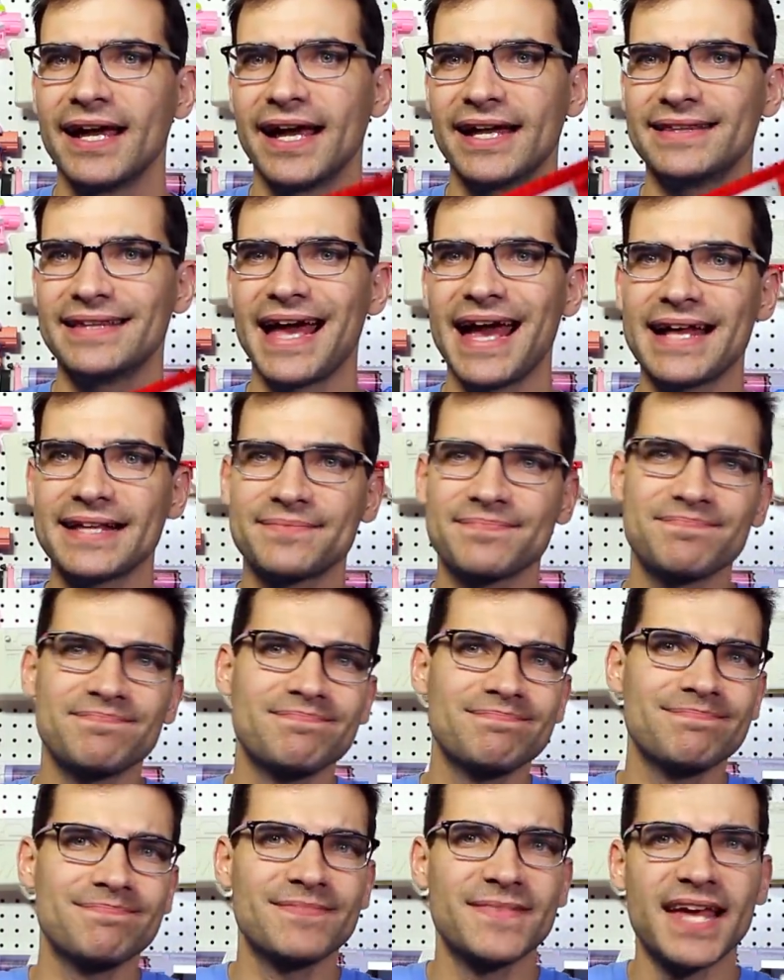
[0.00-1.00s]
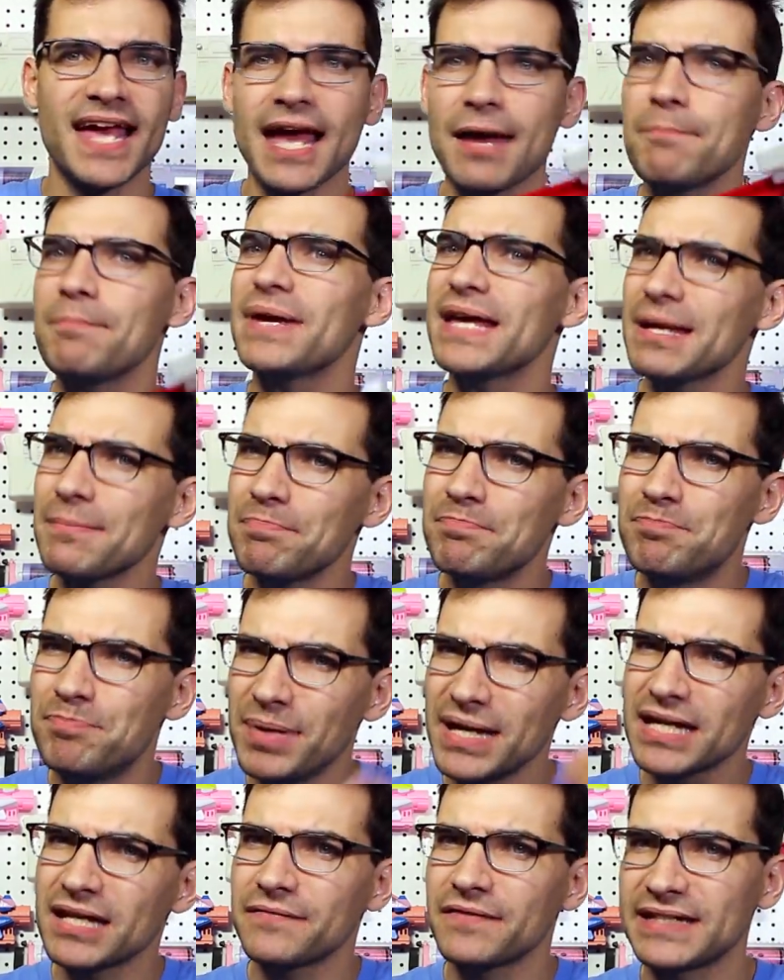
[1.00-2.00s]
And that can be a
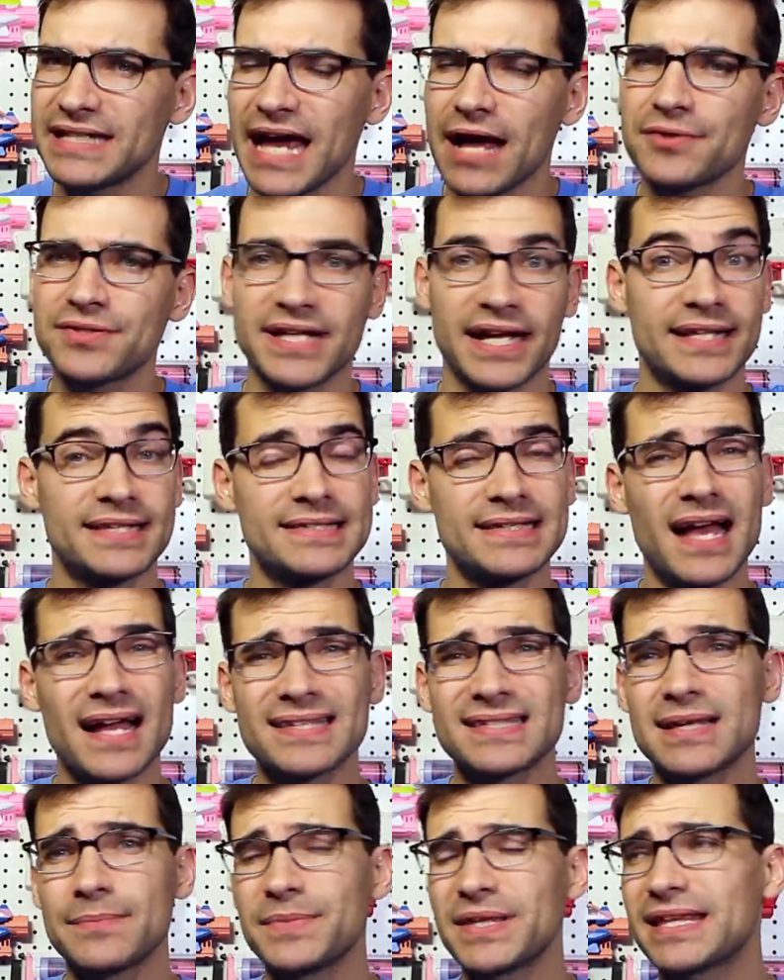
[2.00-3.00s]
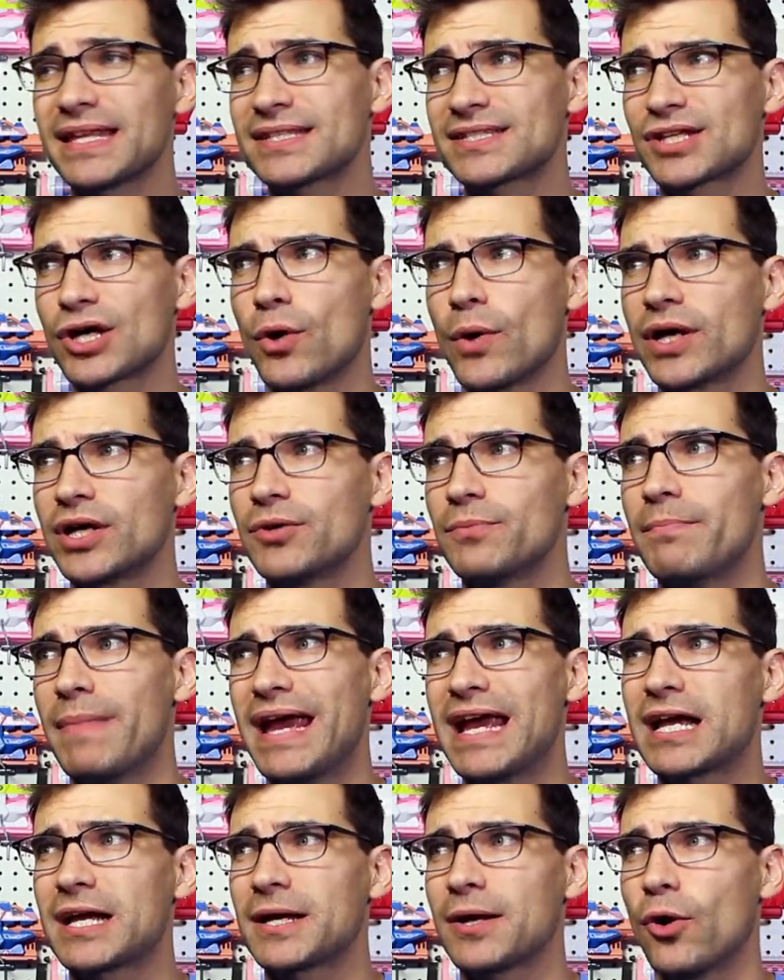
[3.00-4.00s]
bit of a downside. It's not something that's going to
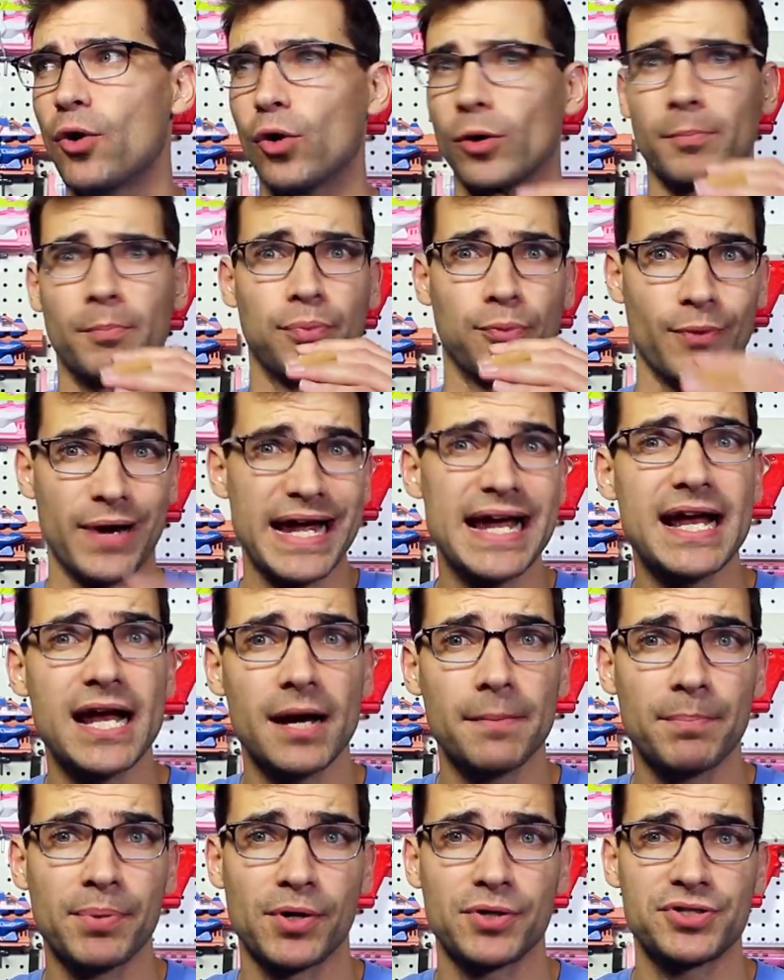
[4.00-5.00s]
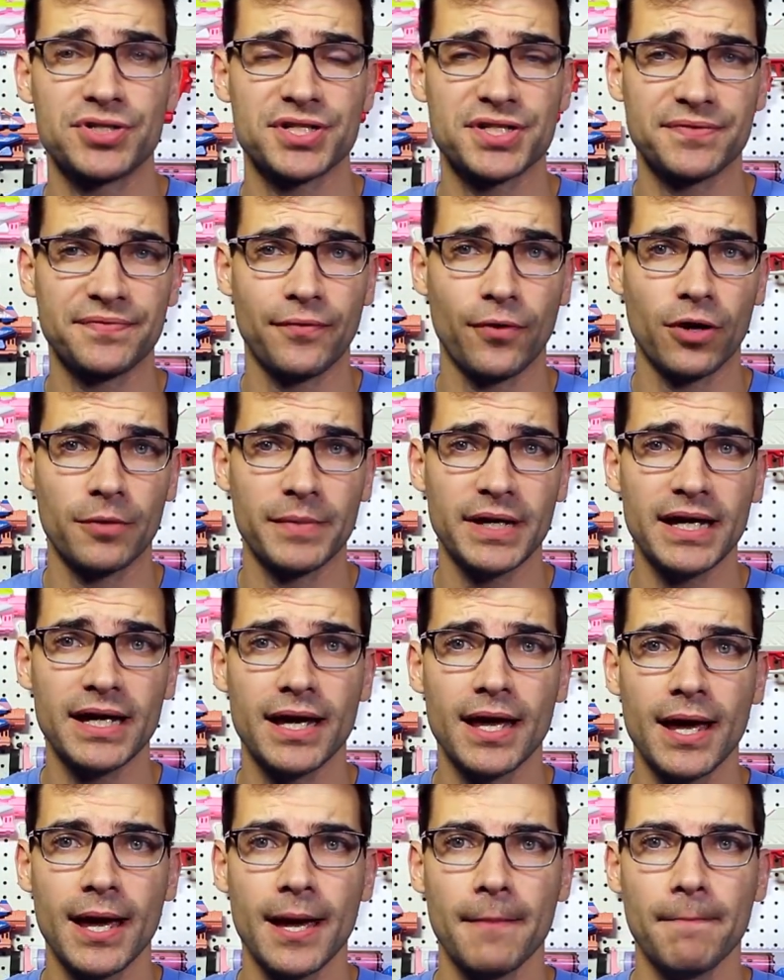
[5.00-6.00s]
make or break a purchase for
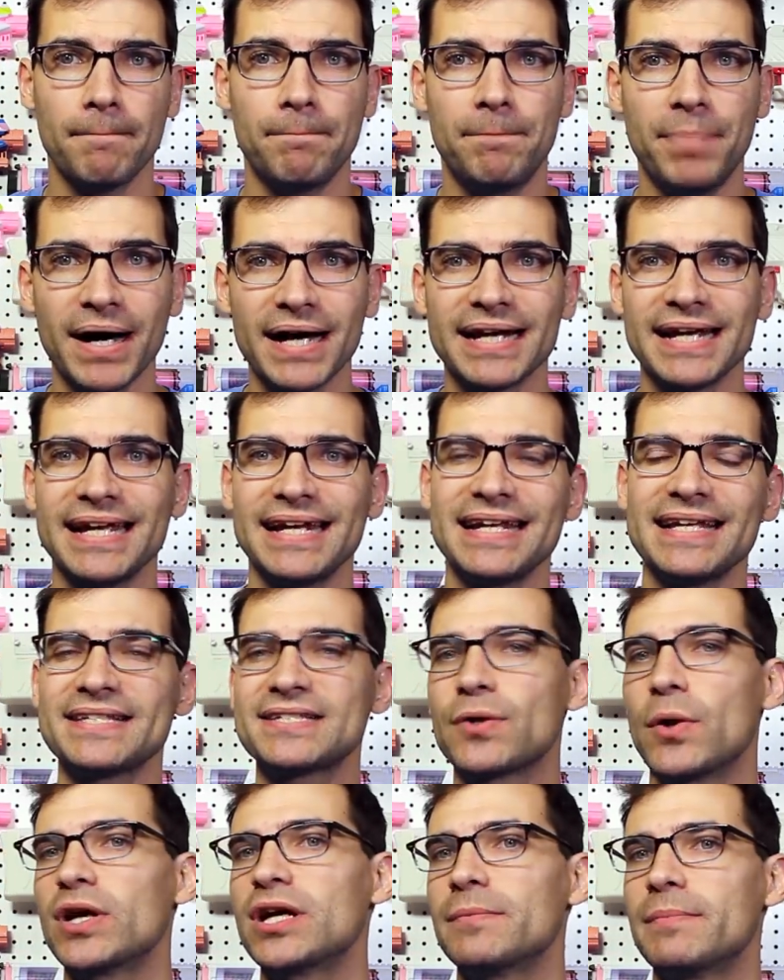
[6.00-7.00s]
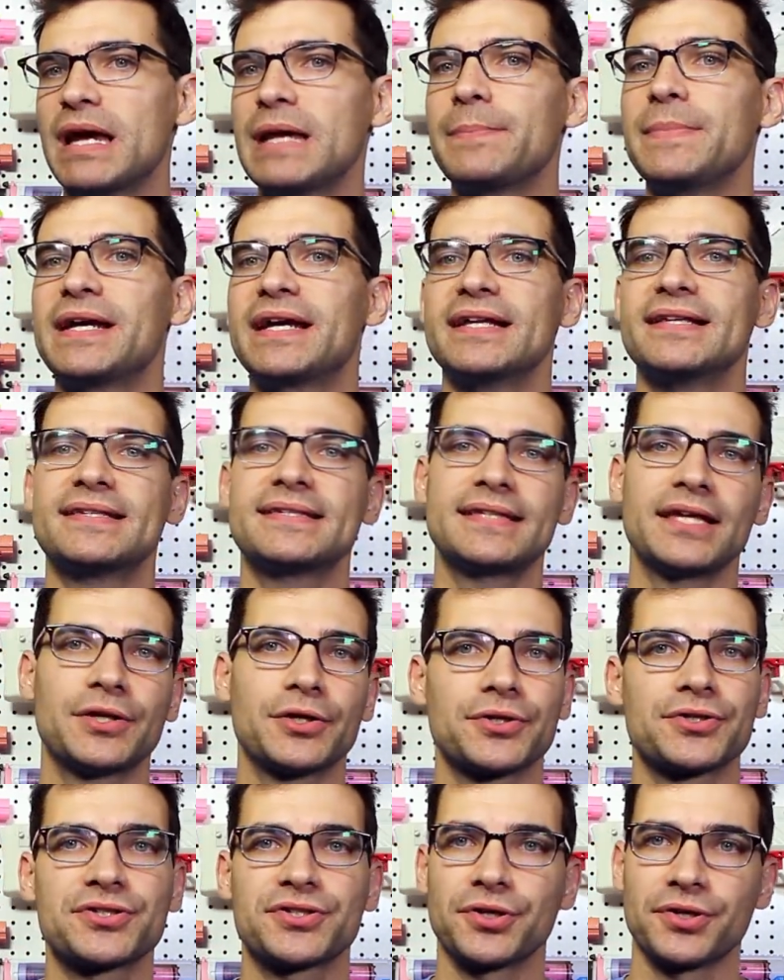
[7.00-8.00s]
me, but it is going to make me
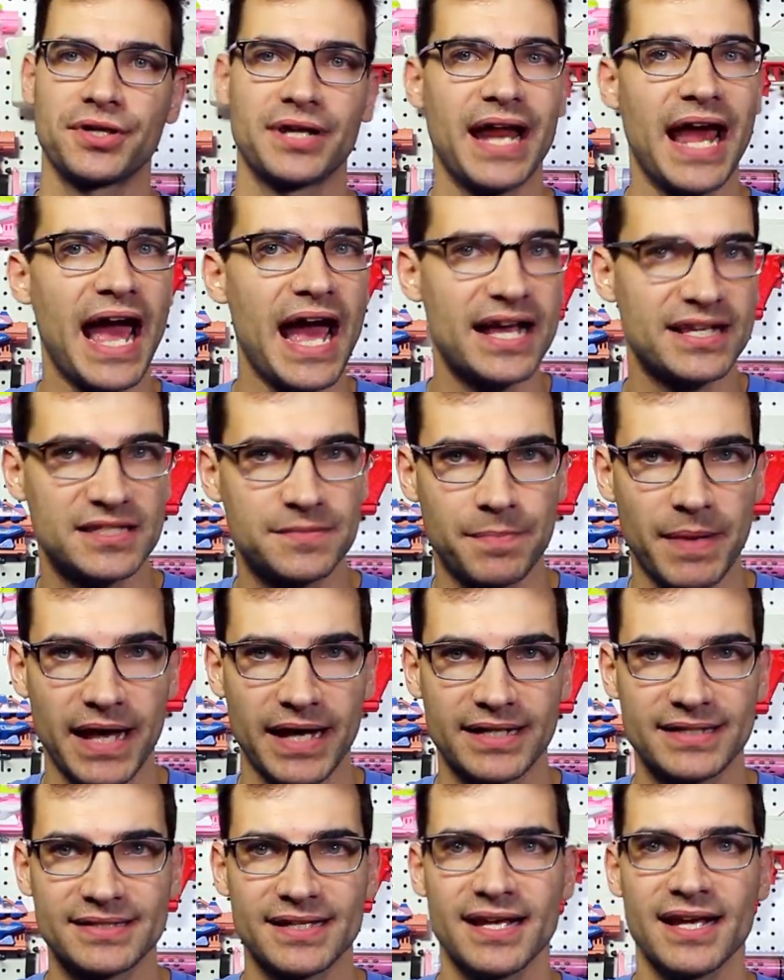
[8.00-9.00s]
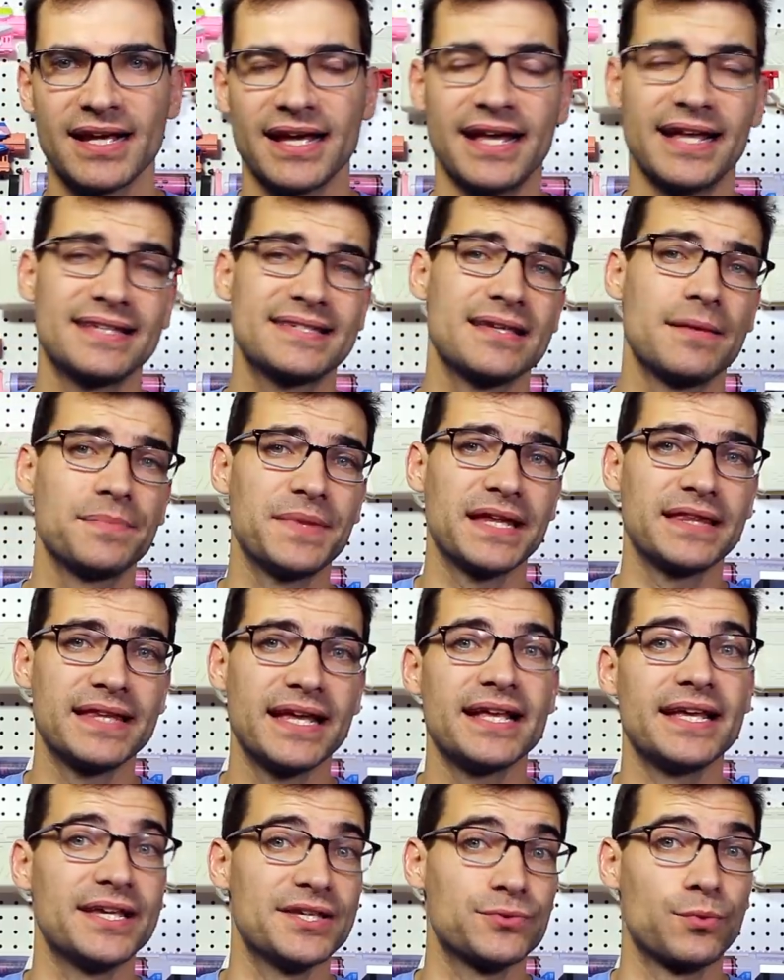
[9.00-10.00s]
consider certain aspects. And that's something
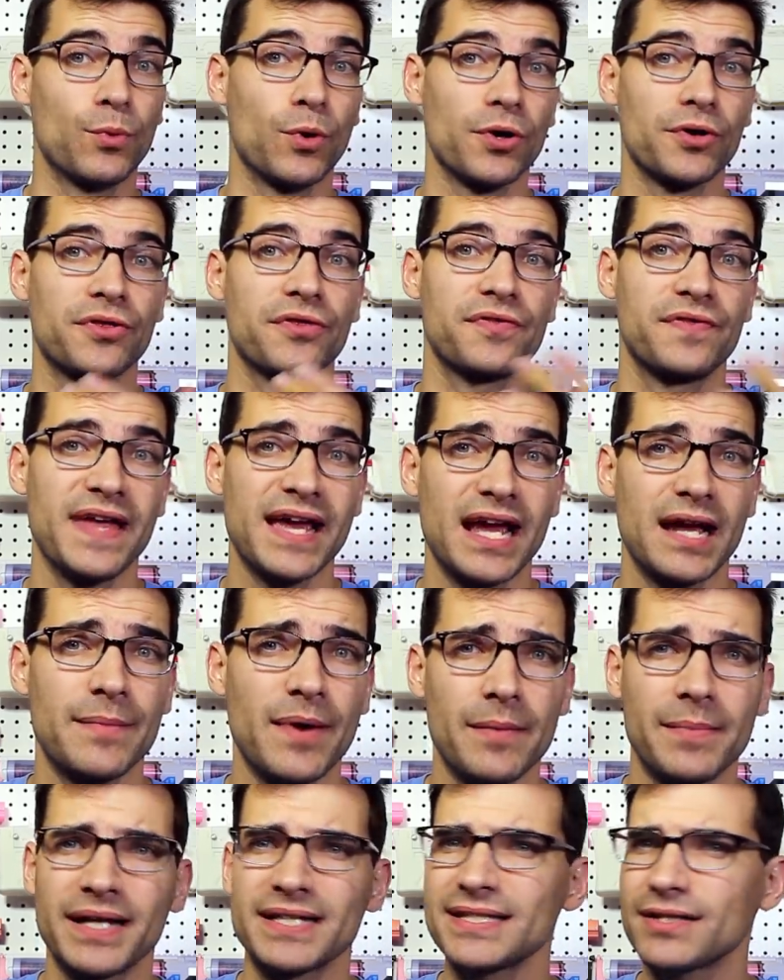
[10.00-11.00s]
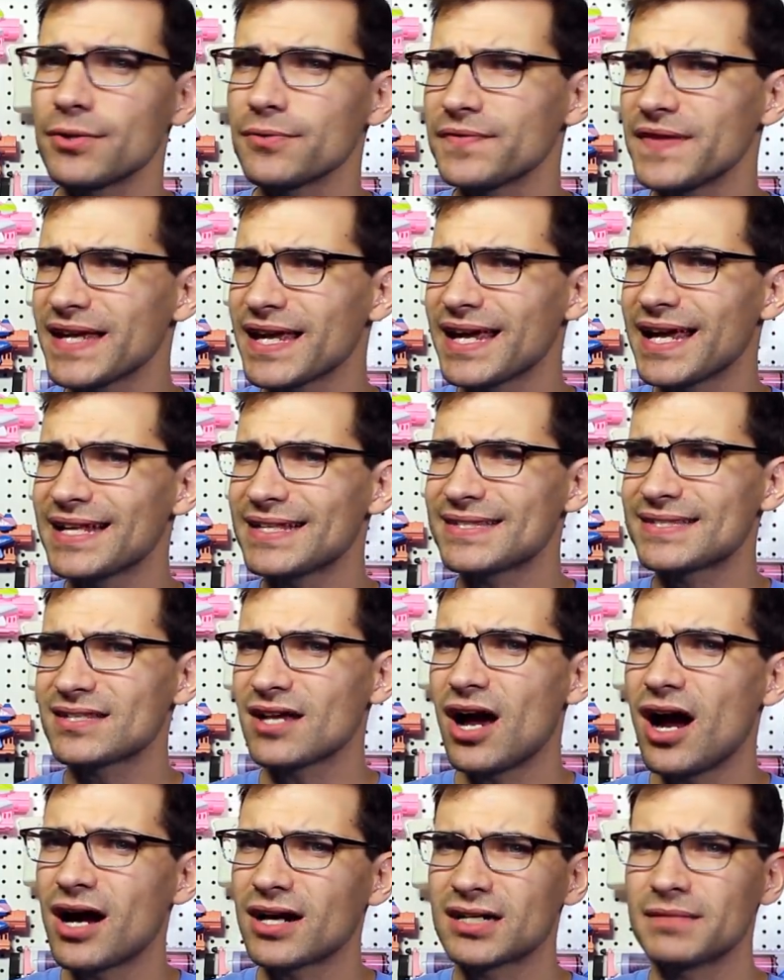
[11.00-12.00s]
that is worth thinking about because I don't think it gets
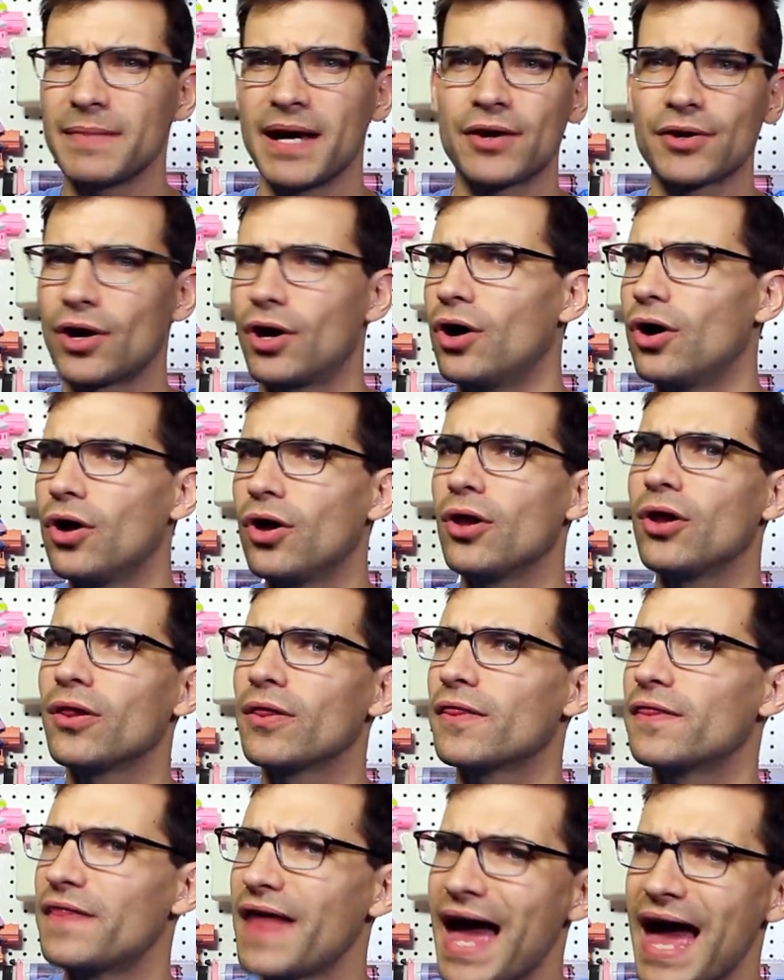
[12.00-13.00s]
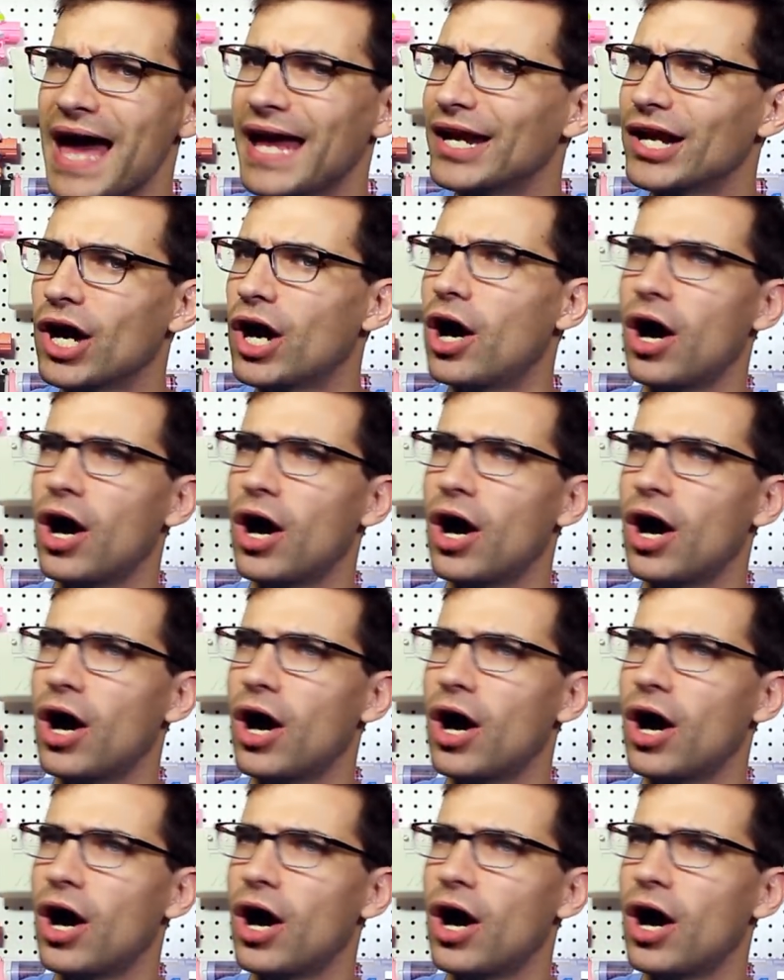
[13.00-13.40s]
talked about all that